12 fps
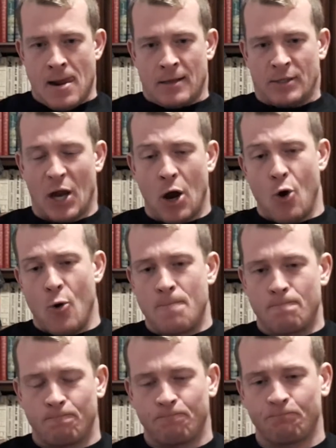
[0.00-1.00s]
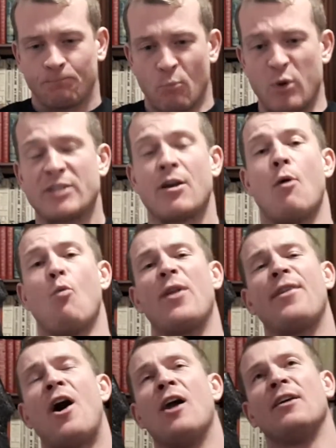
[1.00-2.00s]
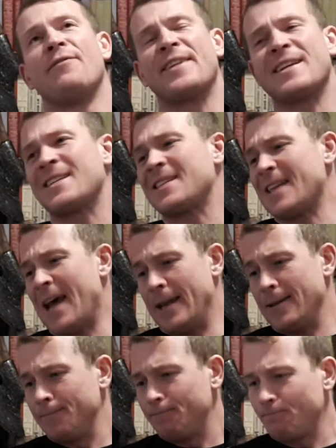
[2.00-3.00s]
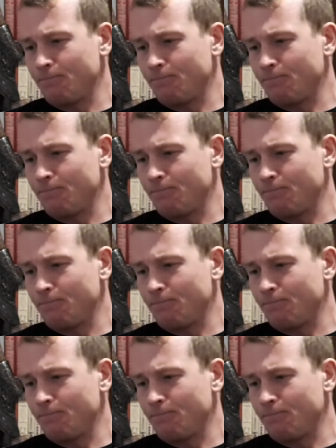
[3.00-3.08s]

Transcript: So, with all of this said,